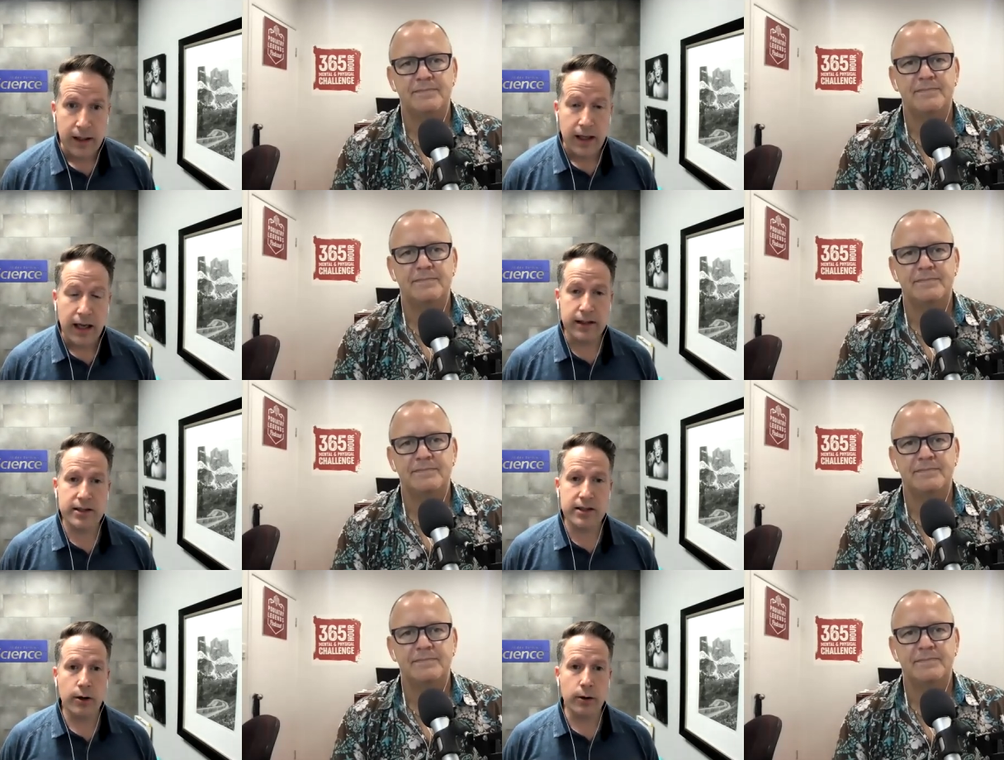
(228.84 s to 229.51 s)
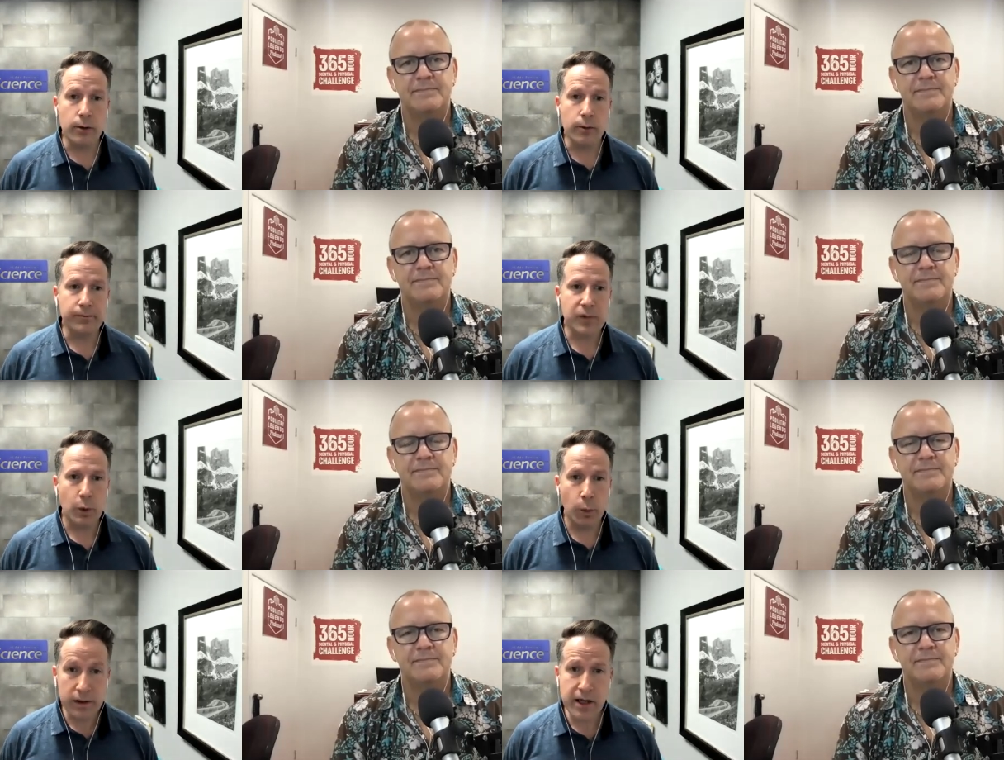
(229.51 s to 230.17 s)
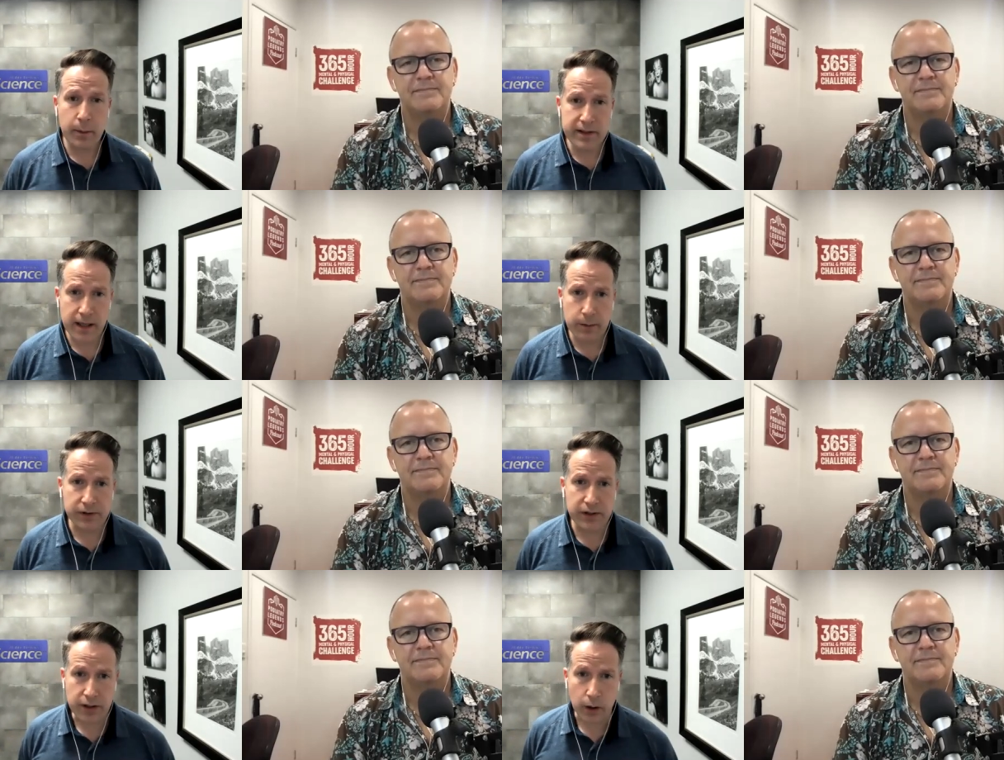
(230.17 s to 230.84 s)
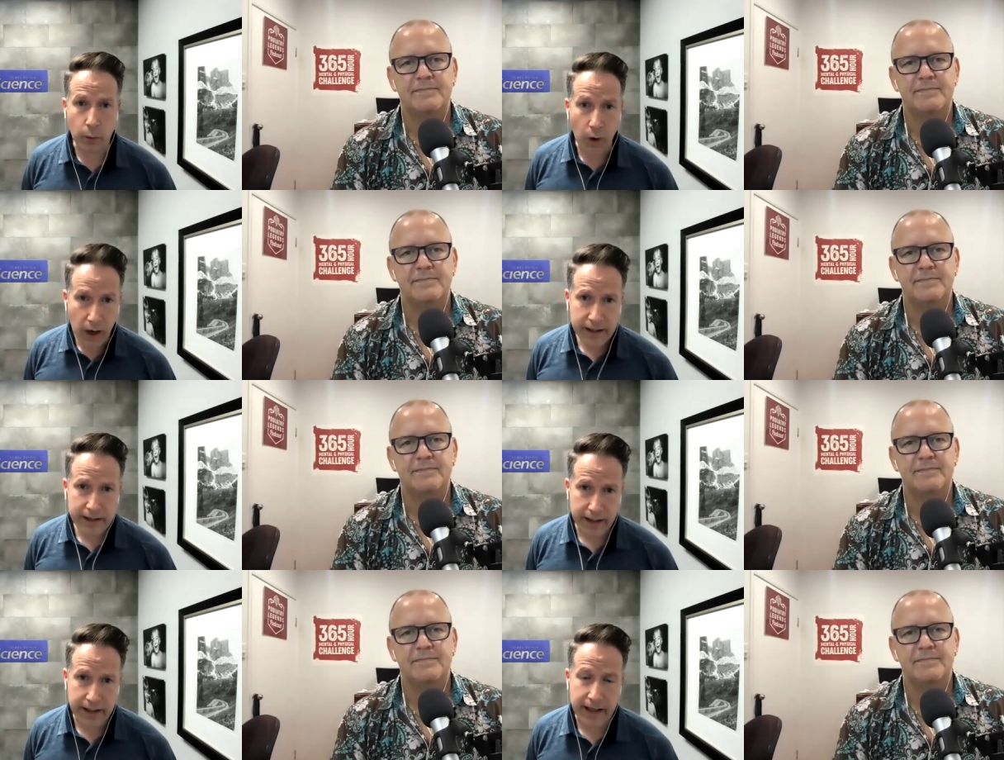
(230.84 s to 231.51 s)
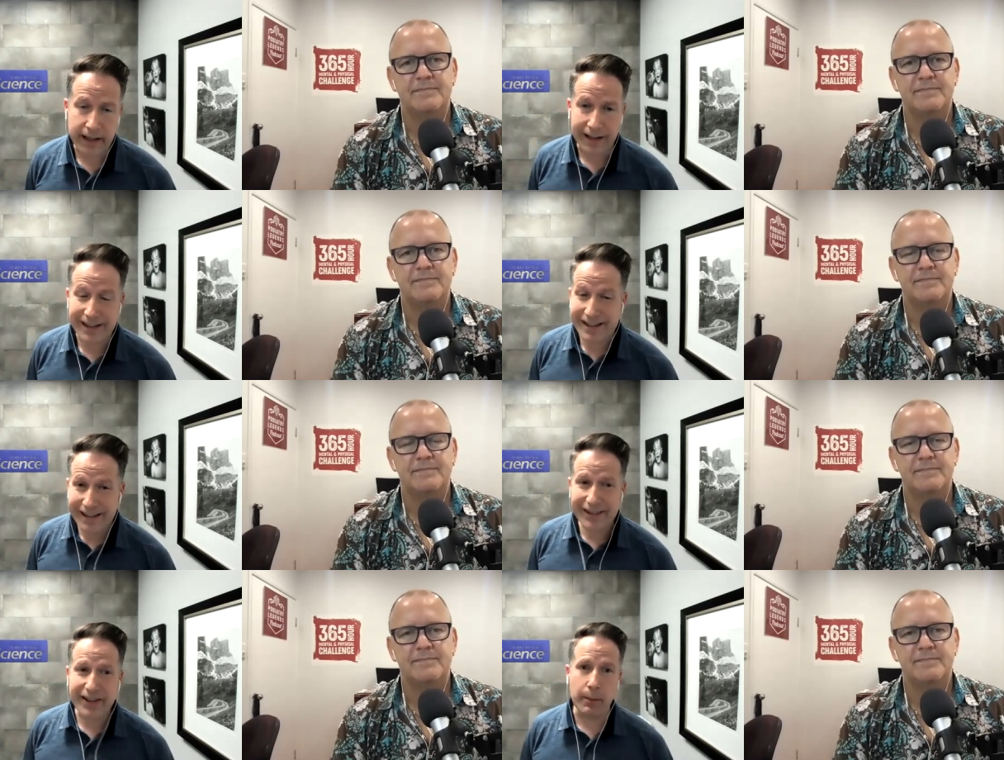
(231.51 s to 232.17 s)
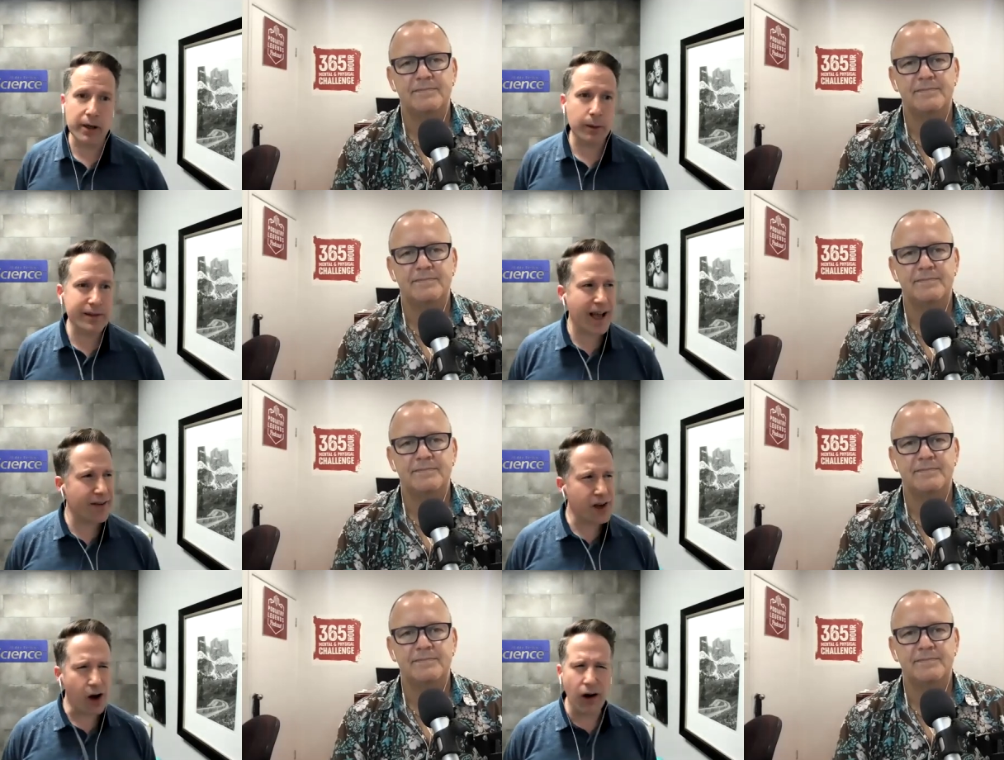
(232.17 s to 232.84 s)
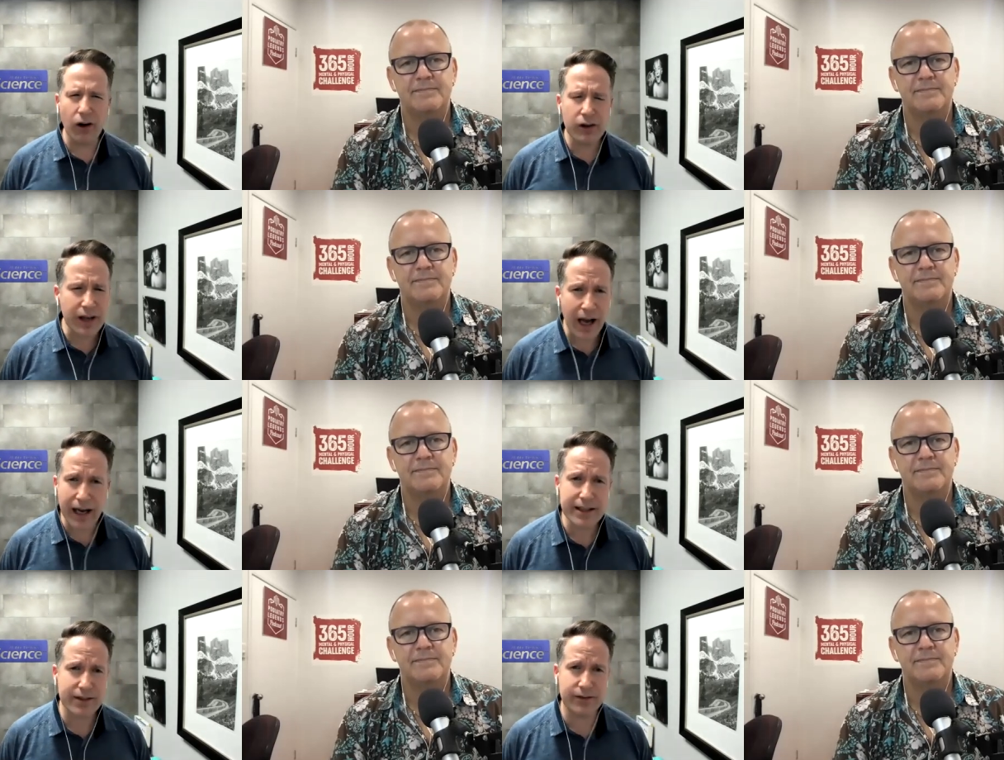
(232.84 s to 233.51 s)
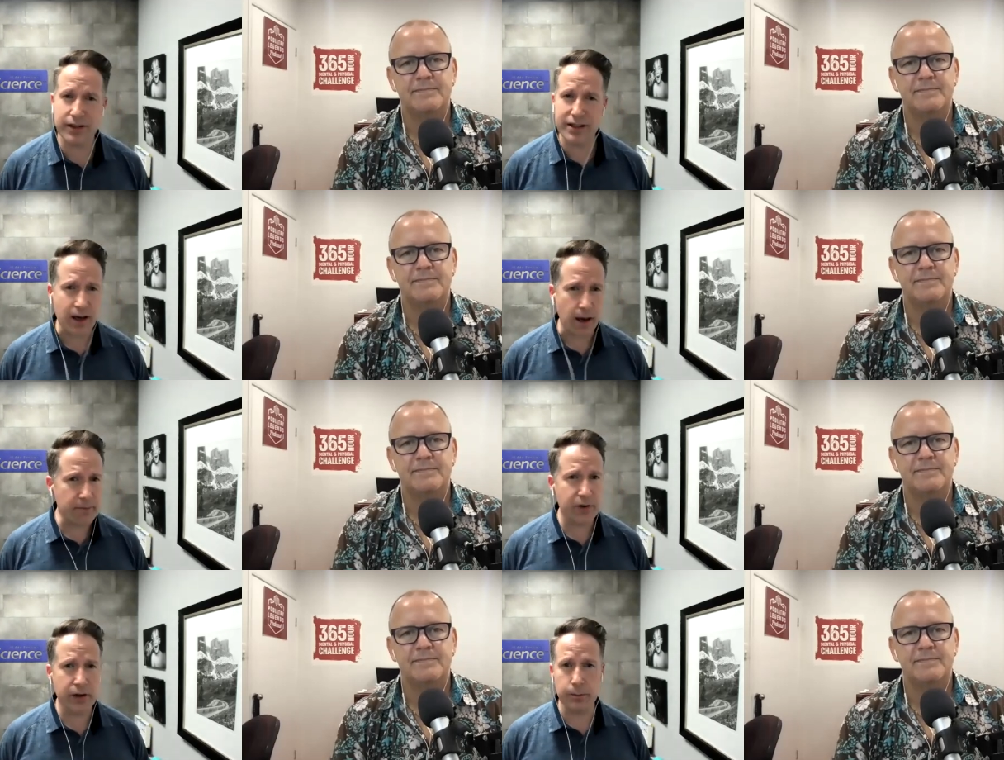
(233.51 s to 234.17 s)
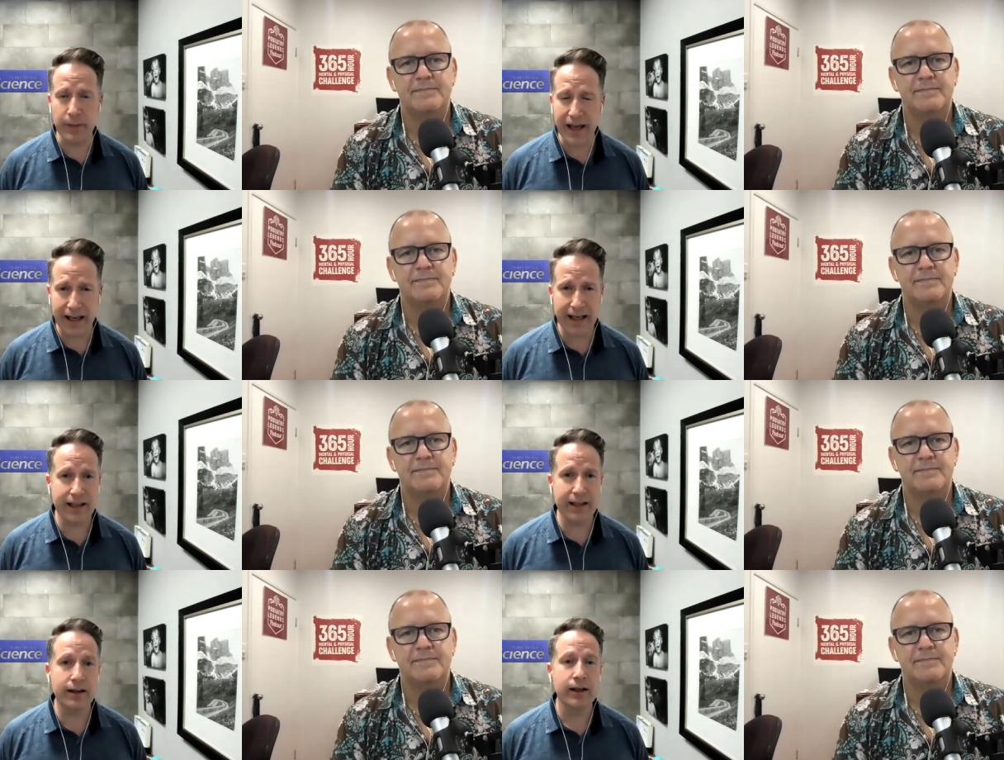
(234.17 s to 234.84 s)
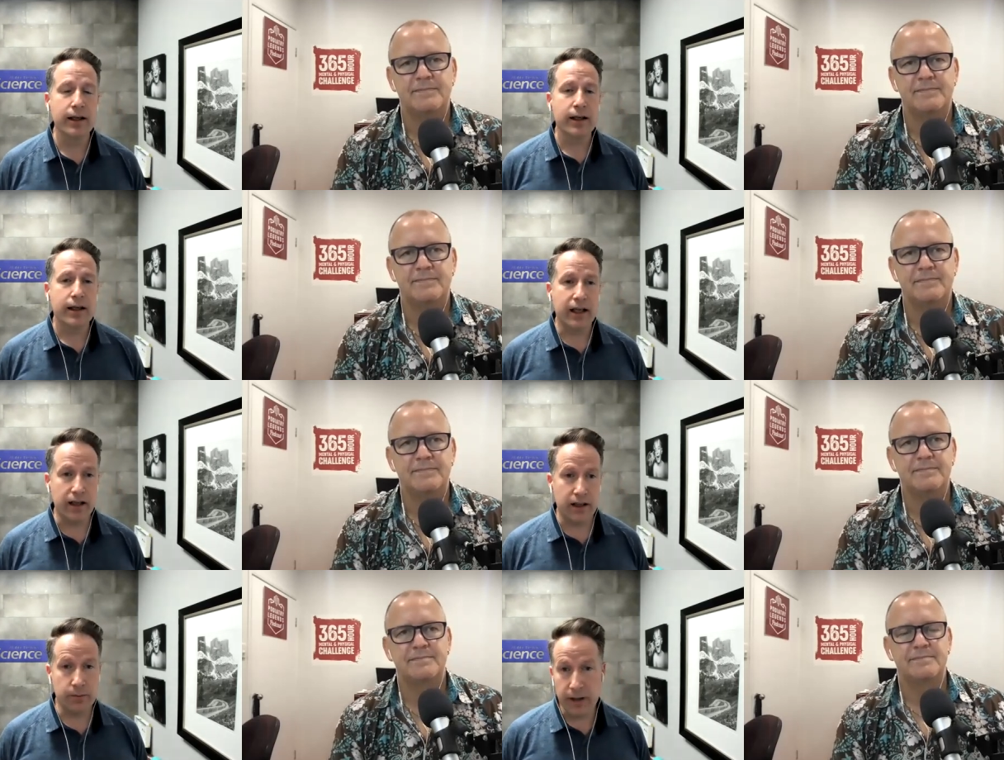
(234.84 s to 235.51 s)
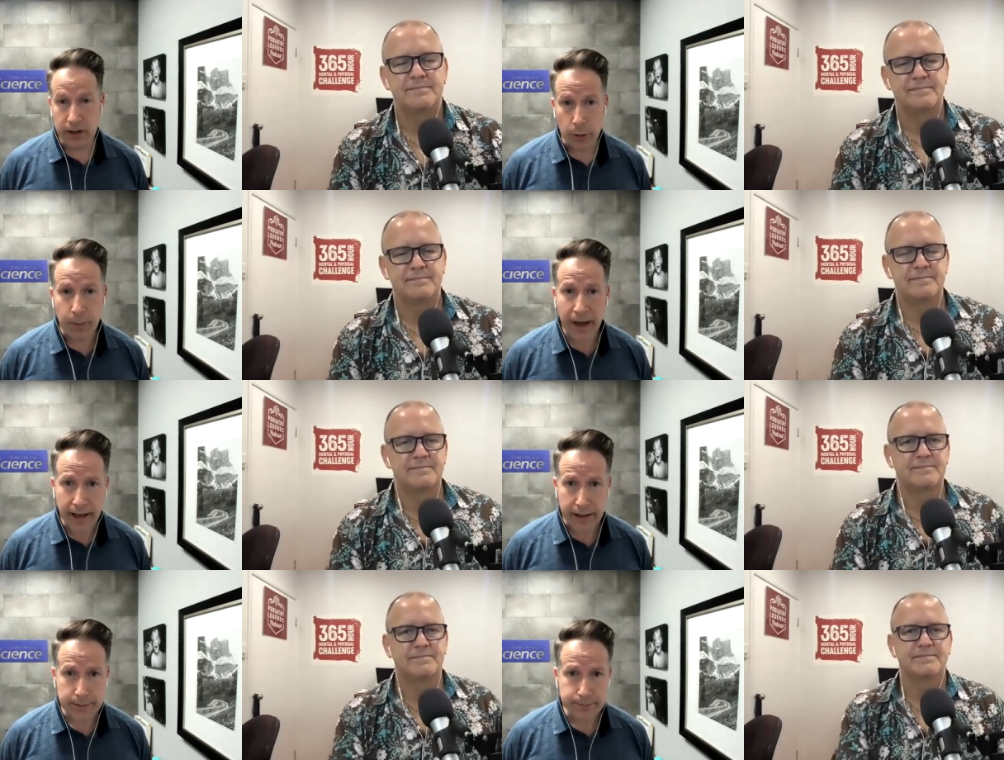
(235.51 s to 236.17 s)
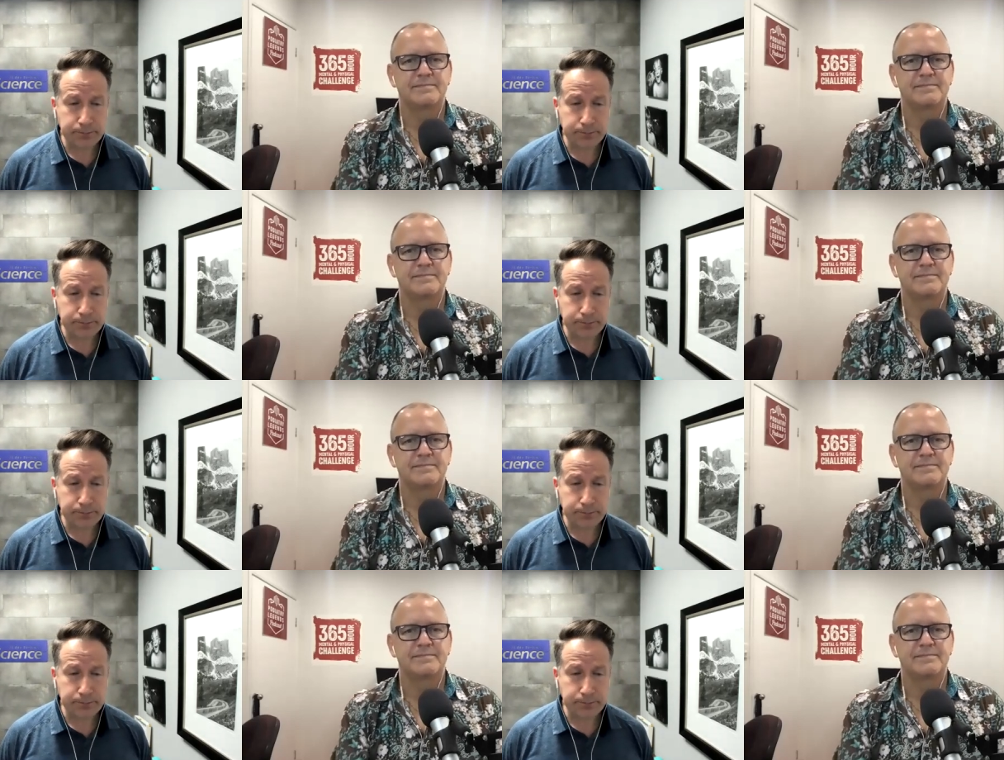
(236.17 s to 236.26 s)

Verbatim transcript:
Speaker 1: And so once I was able to start walking again, I did that, but I was having all kinds of discomfort and pain in my low back.